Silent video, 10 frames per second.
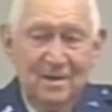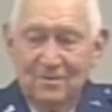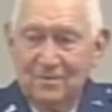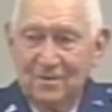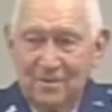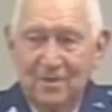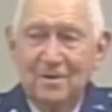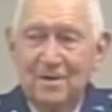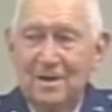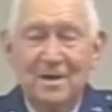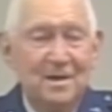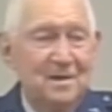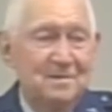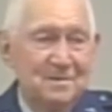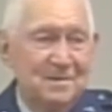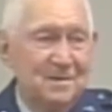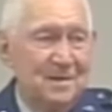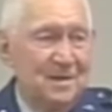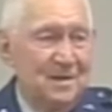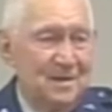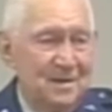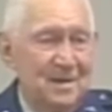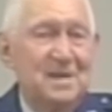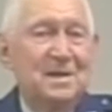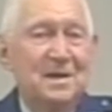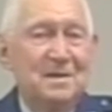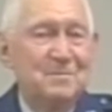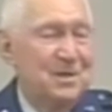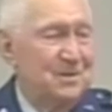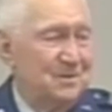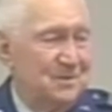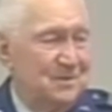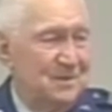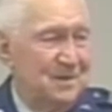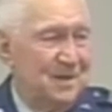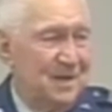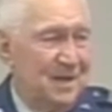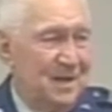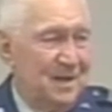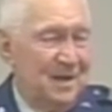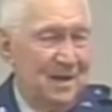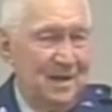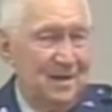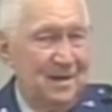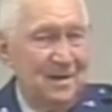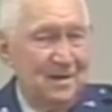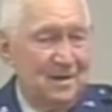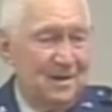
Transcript: Well, the third day, he came to. And